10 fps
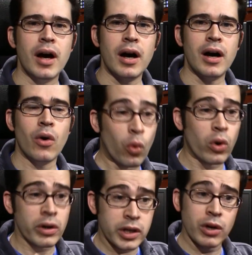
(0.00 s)
Uh,
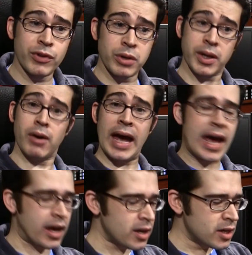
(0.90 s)
or, you know, if you're doing
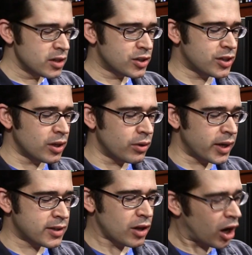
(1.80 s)
okay. So
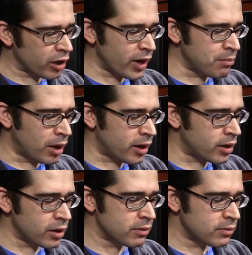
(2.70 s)
it's the heart rate
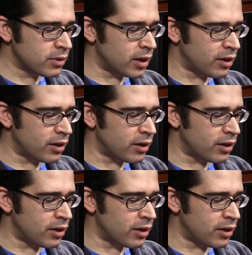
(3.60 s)
monitor.